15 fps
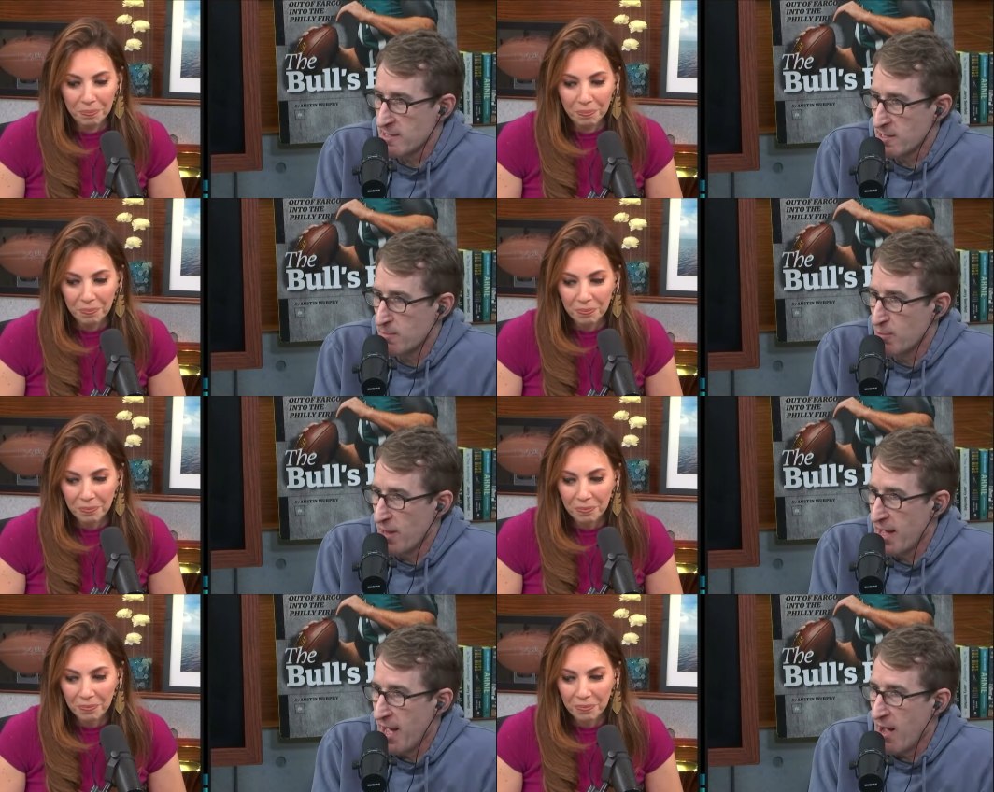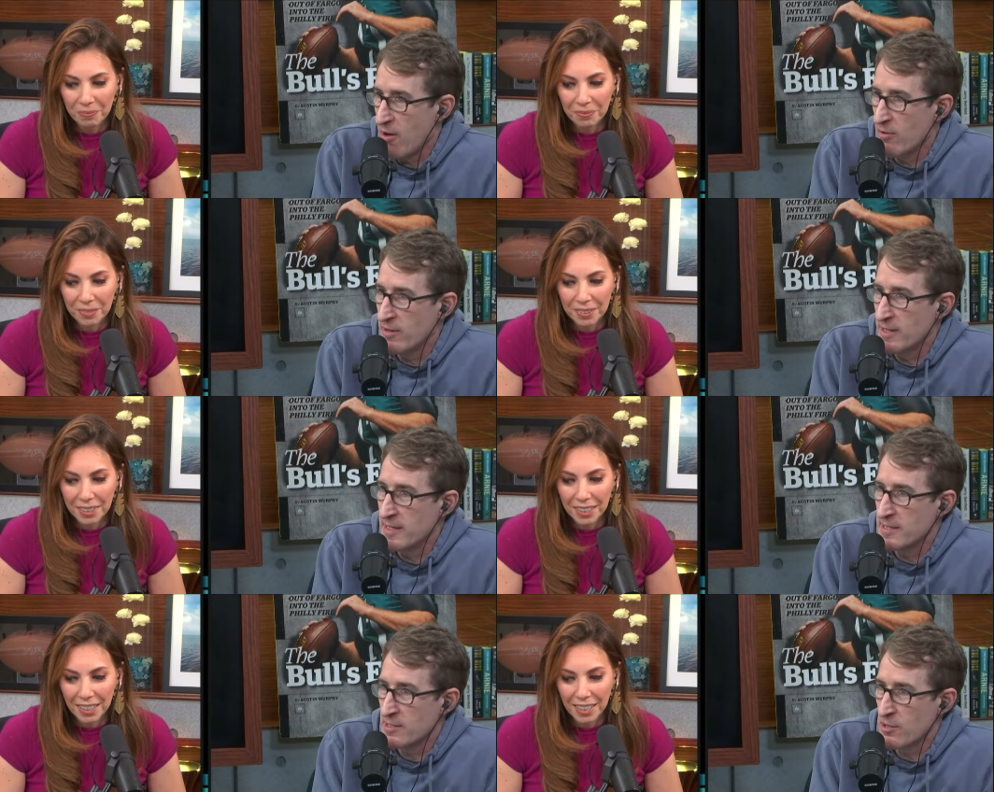Speaker 1: is going to play out
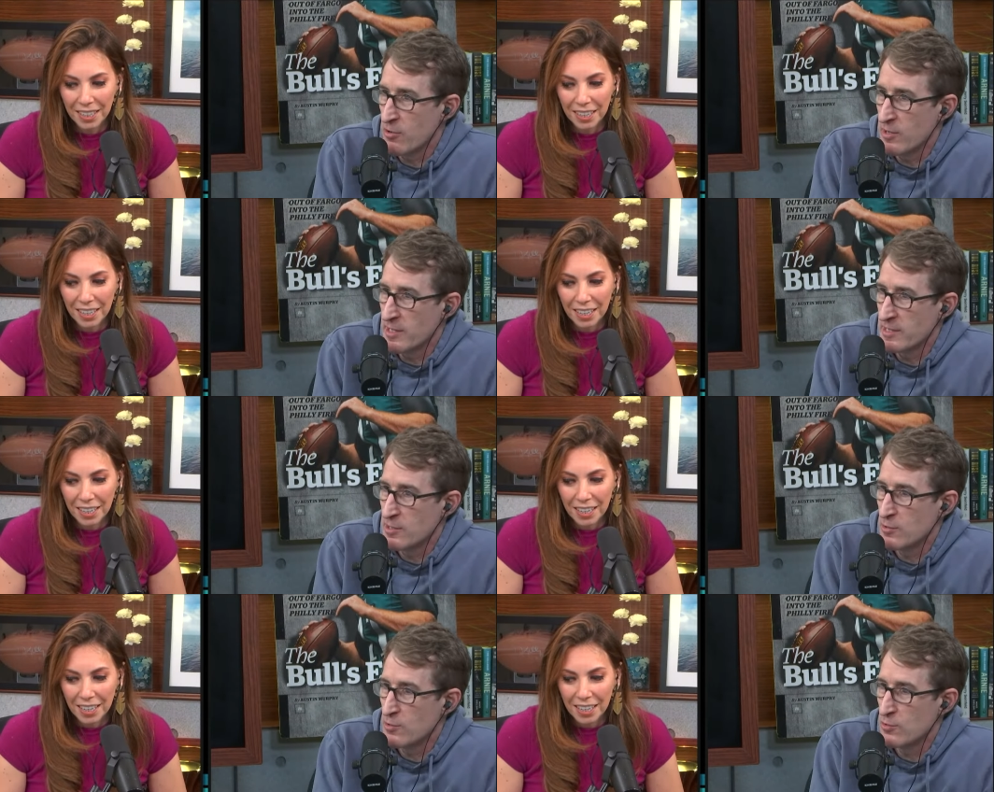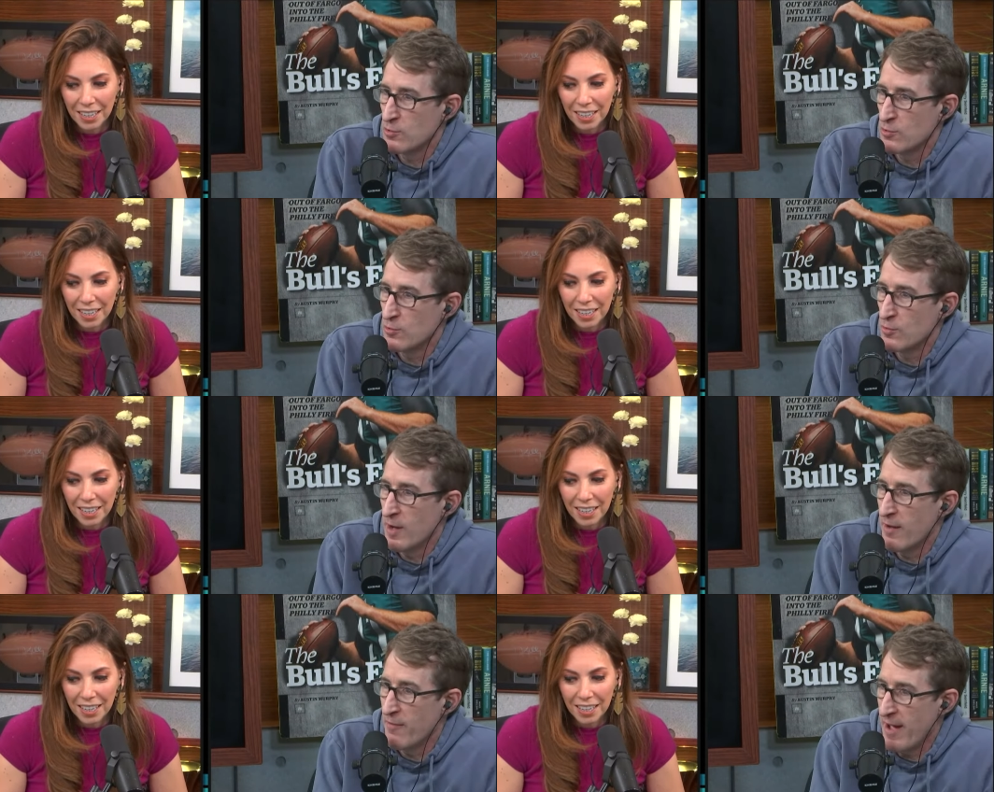is going
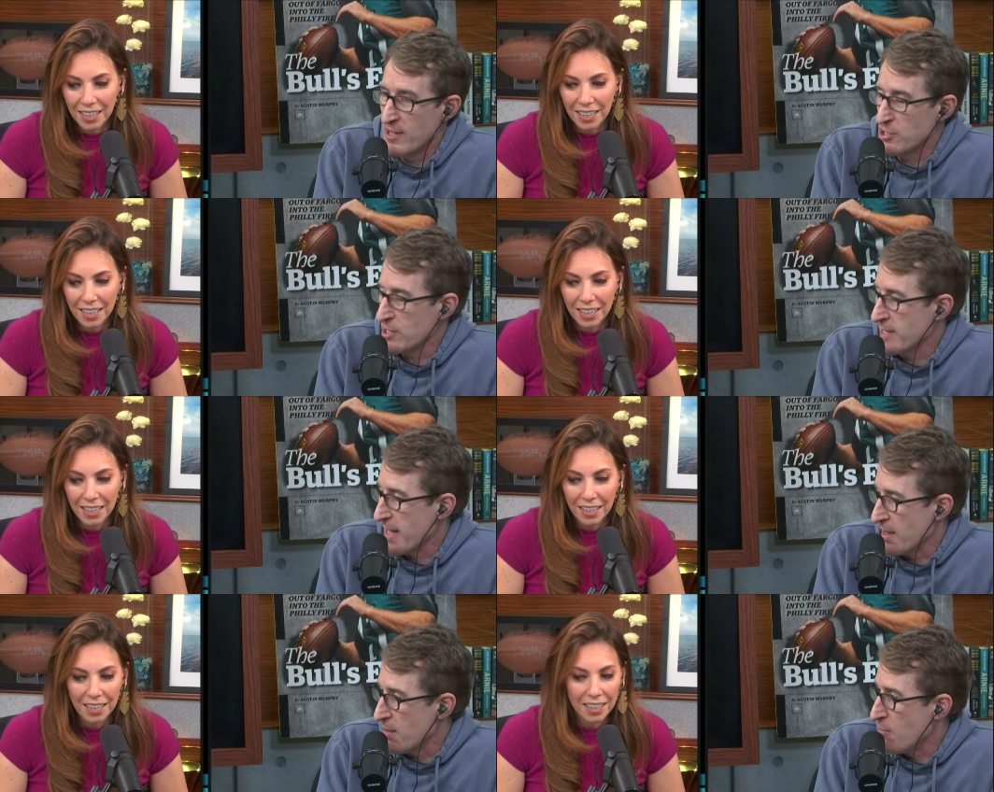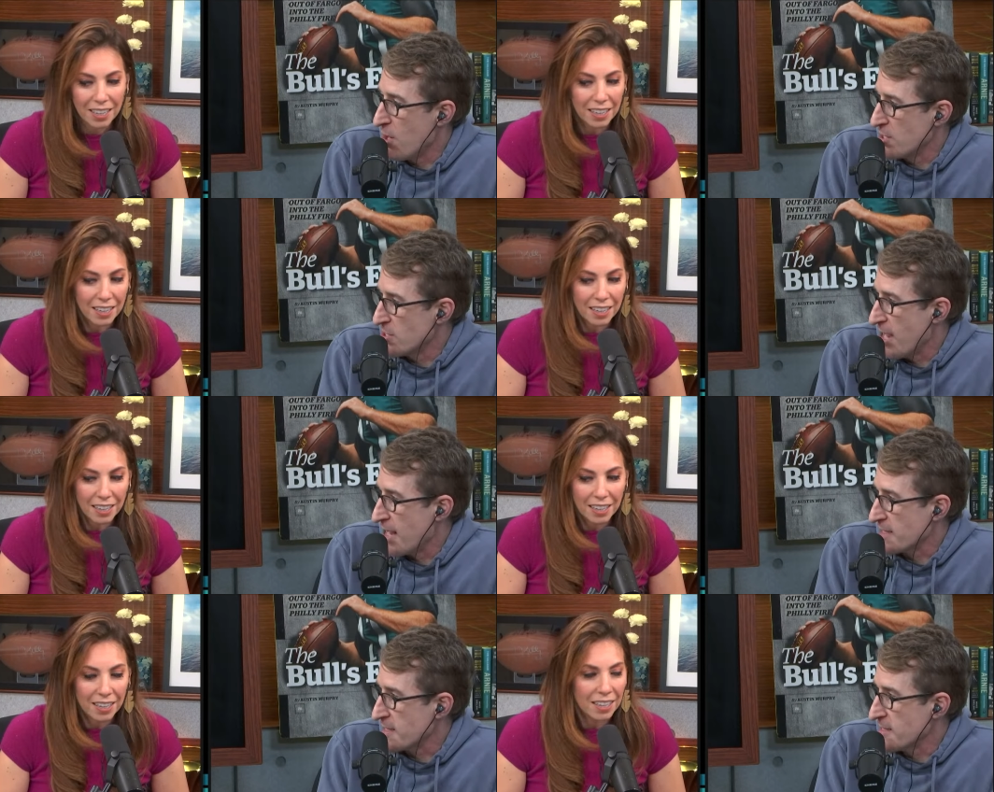to eventually get Lamar
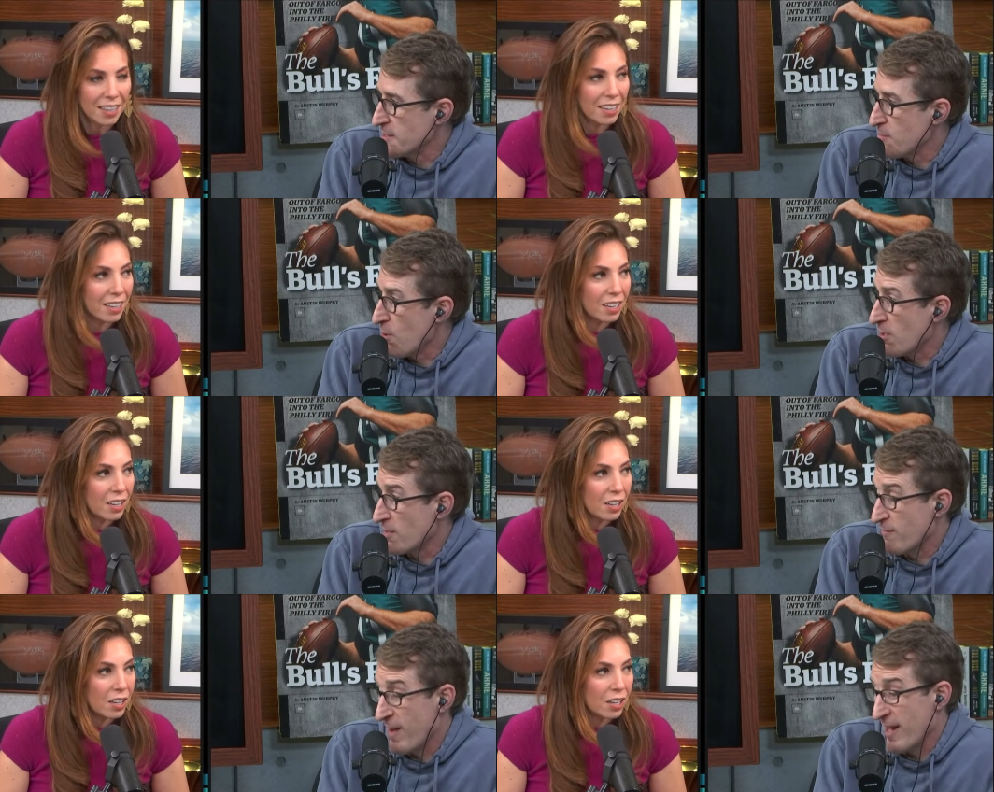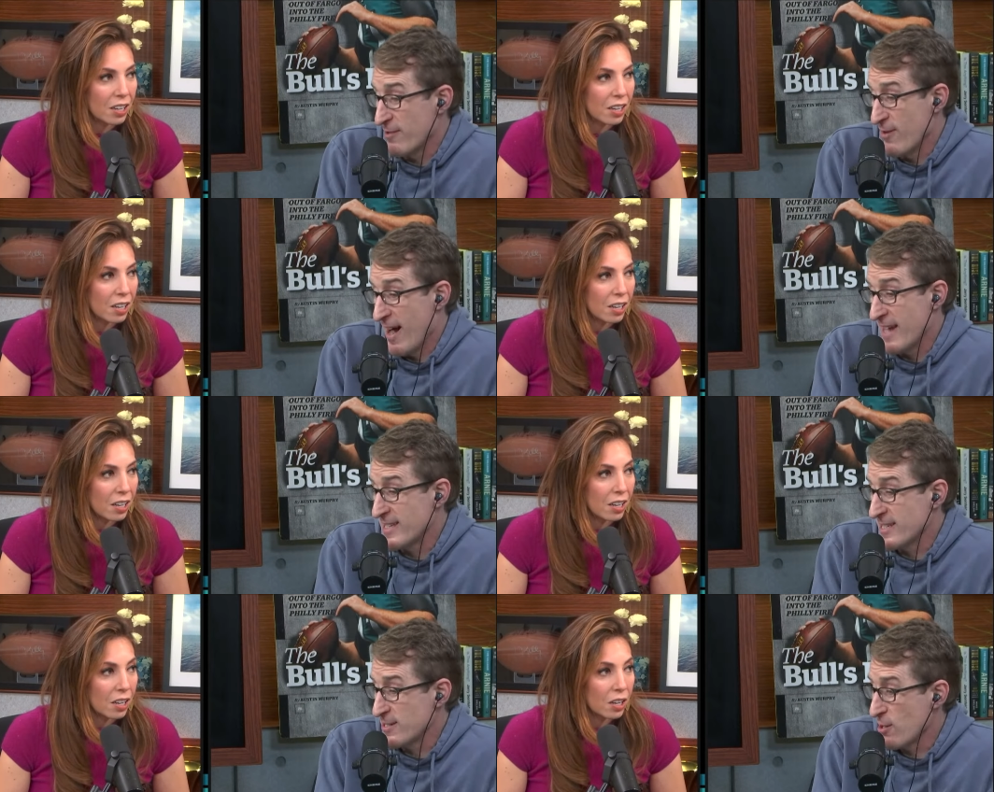Jackson his market value.
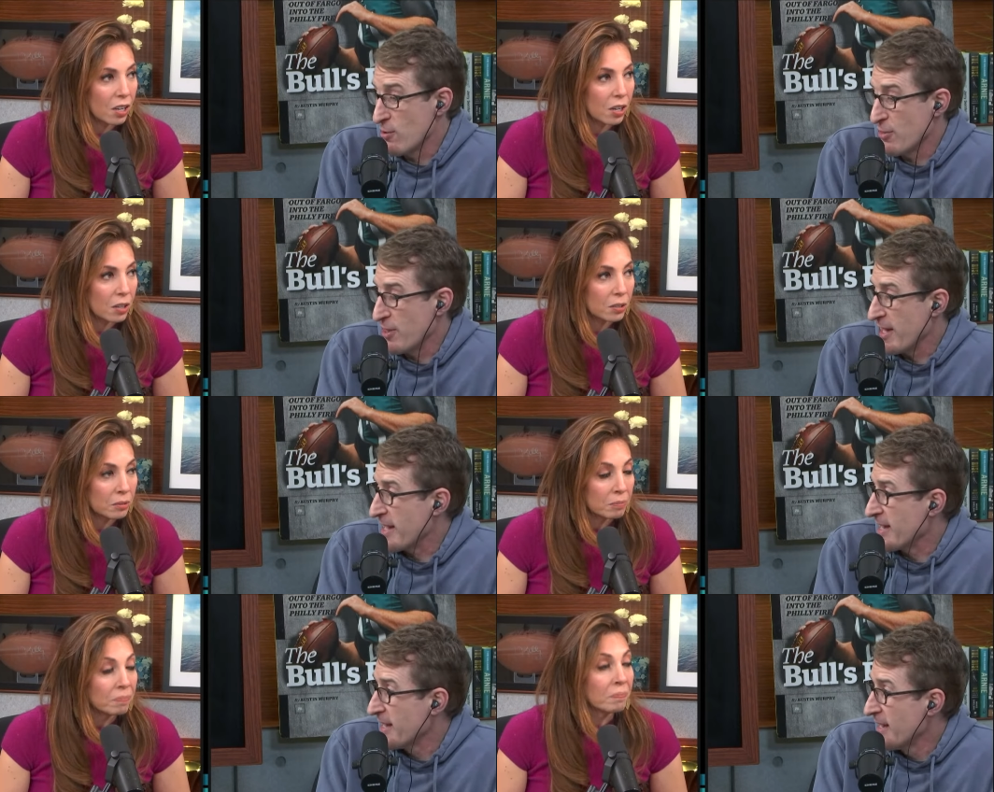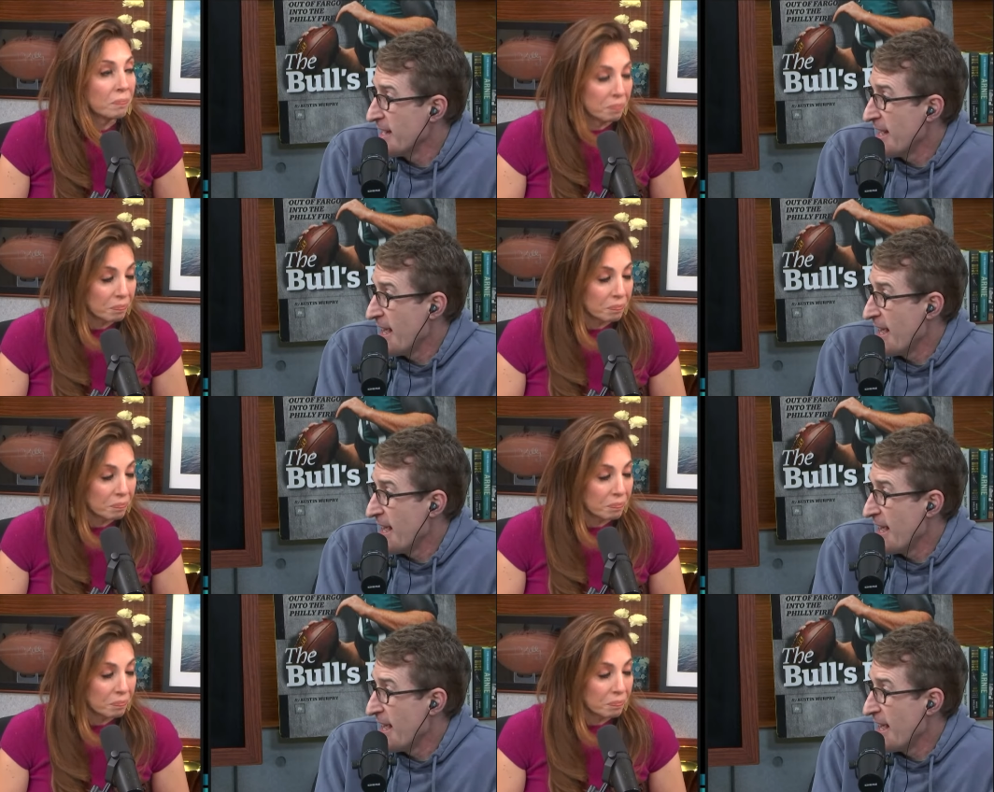I just don't think.